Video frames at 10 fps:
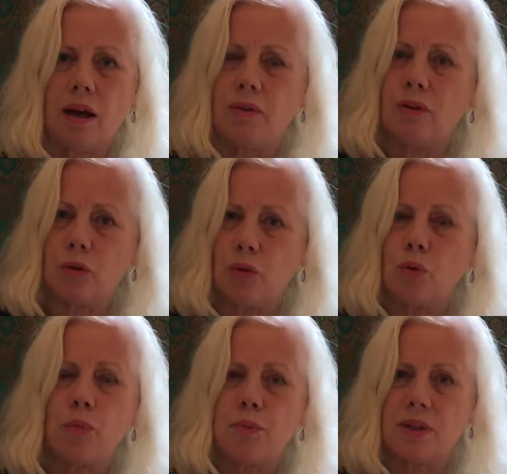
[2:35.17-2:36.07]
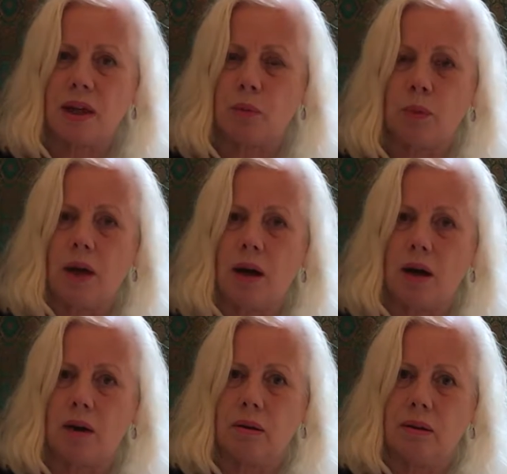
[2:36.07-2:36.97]
other groups that we
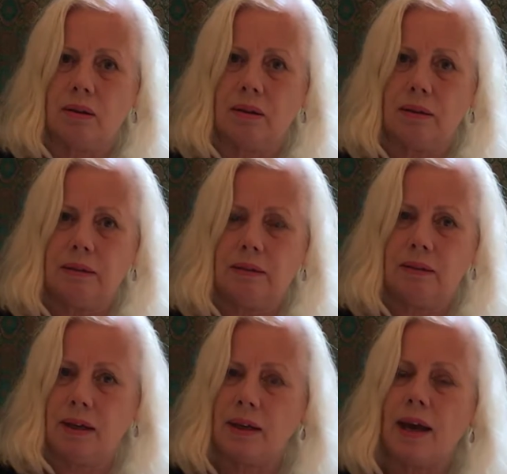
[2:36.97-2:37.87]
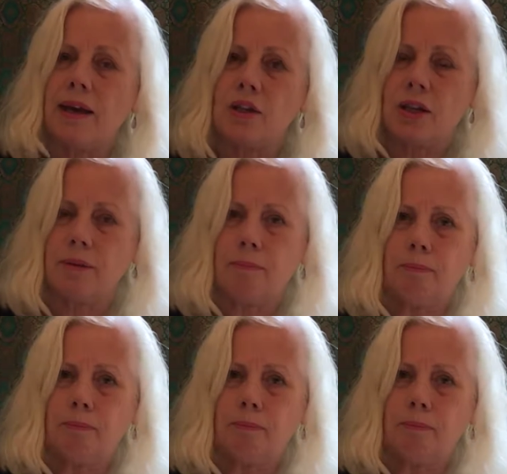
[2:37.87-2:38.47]
are engaged in.